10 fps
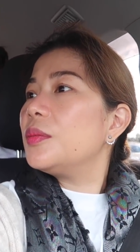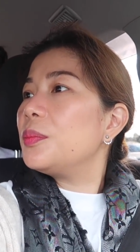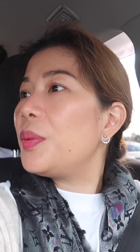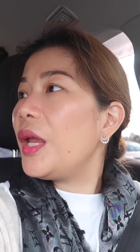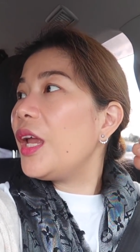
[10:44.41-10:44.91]

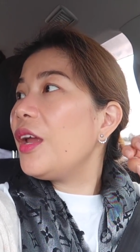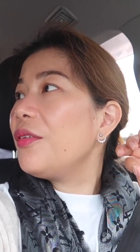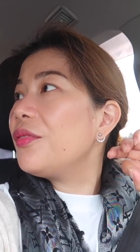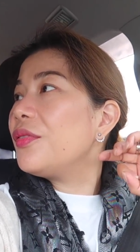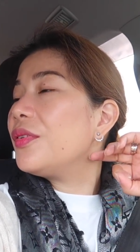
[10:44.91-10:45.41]
Beef?
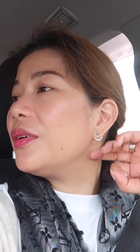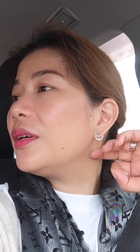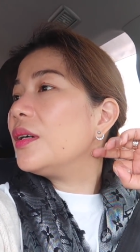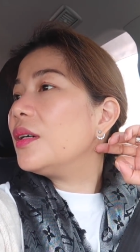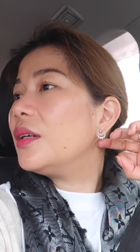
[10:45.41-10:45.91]
No, not.
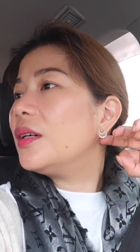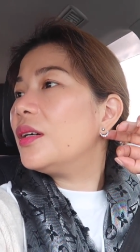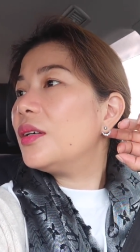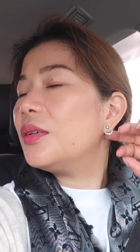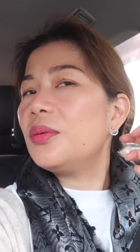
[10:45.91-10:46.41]

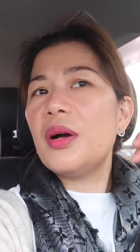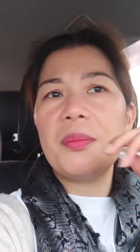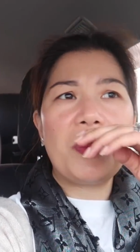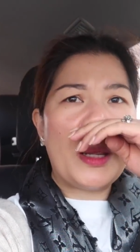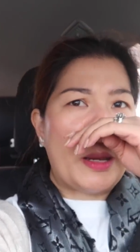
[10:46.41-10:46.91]

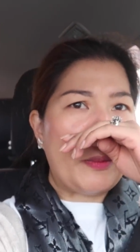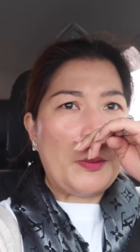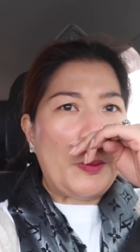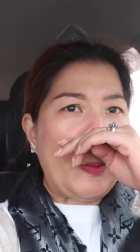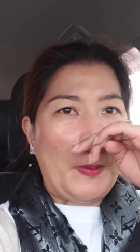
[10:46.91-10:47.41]
What beef?
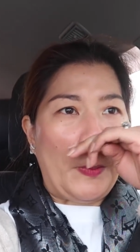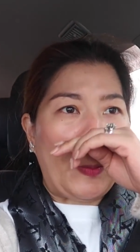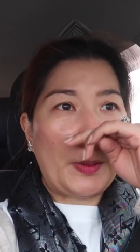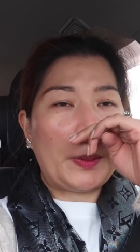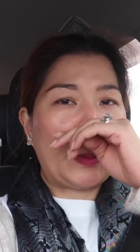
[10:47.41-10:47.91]
I'm
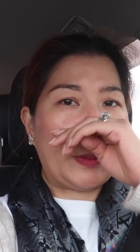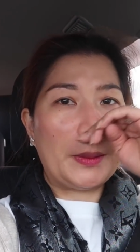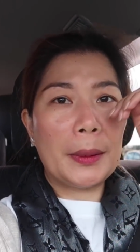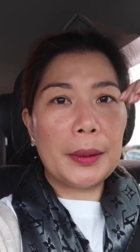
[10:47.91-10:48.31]
coming with you.